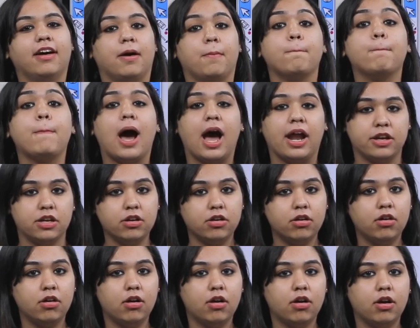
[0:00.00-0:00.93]
Matter?
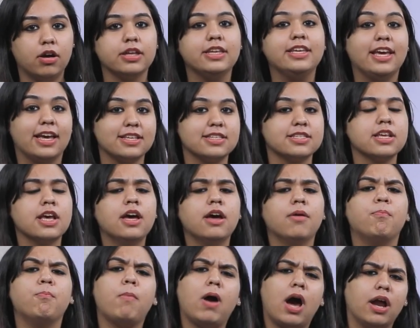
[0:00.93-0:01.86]
Yes,
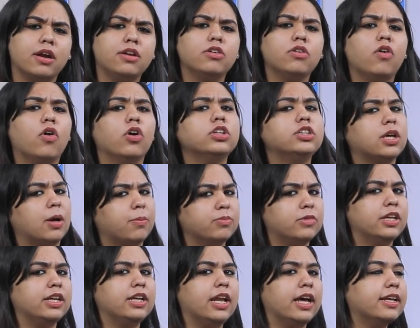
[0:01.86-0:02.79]
matter or
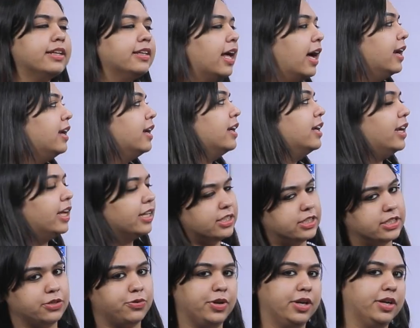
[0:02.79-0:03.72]
something like that.
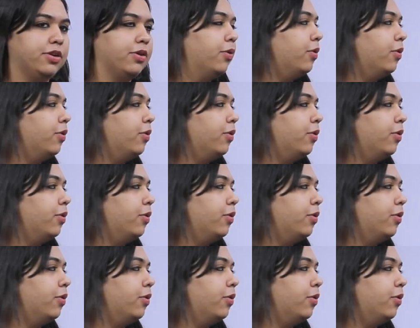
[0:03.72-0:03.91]
Let's read.